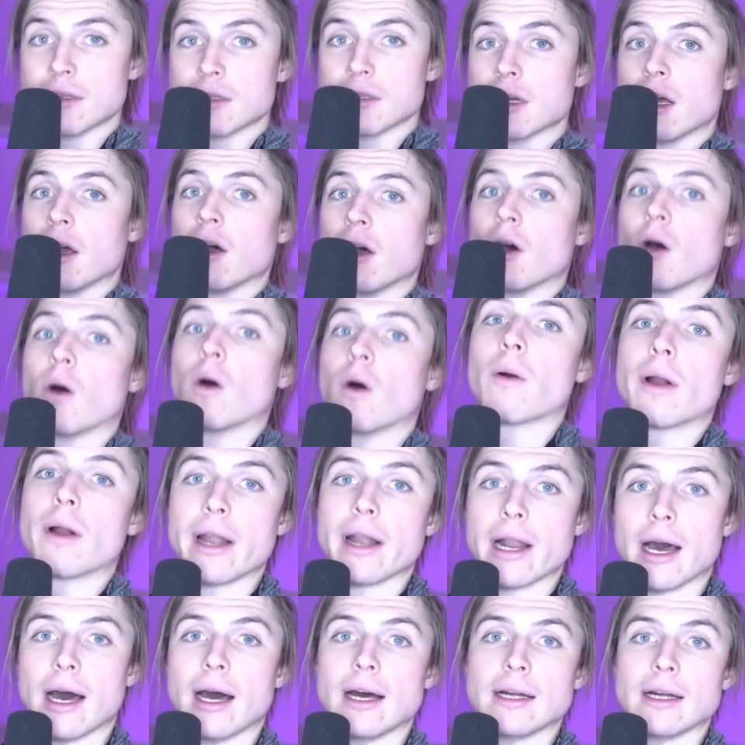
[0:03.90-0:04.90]
it
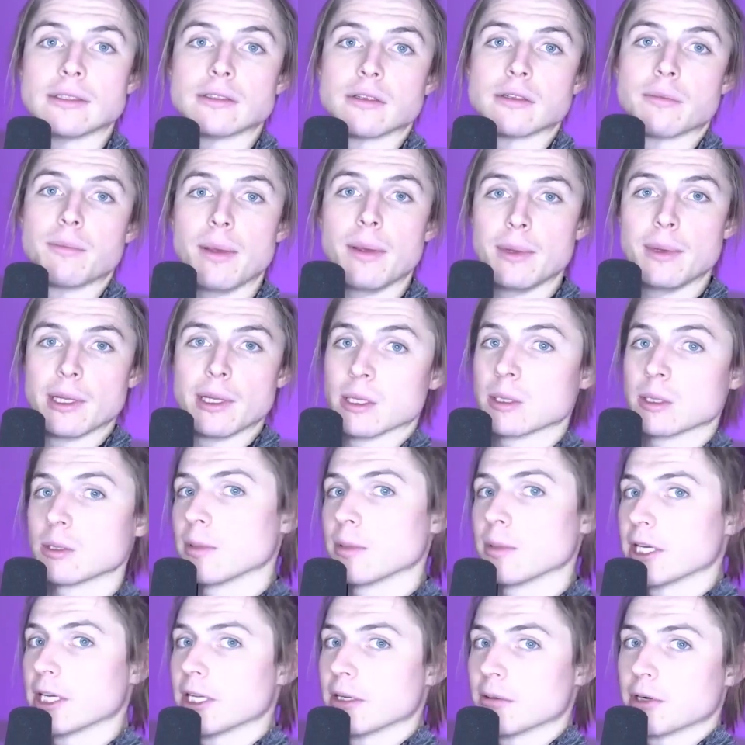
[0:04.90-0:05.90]
or not, or maybe a
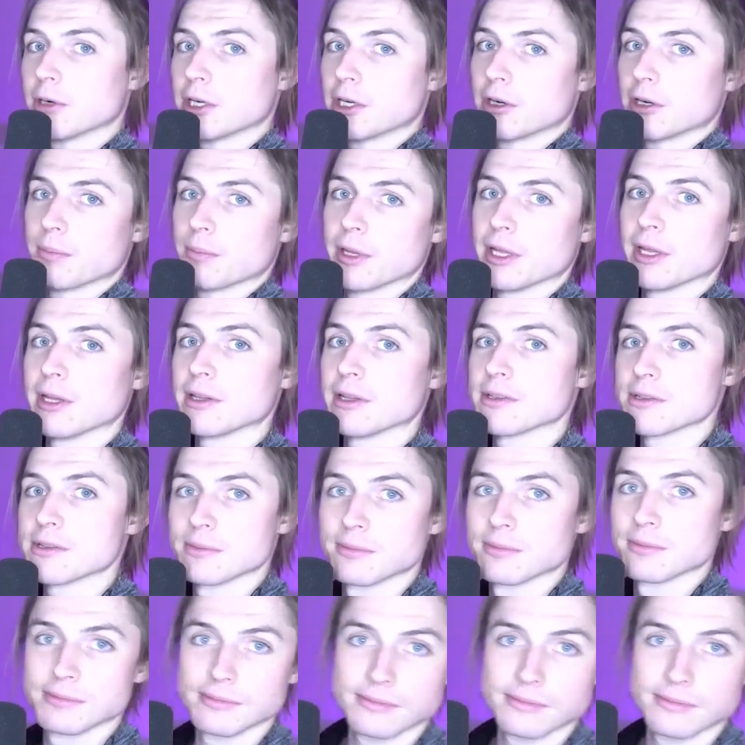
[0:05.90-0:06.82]
little bit? What are your opinions?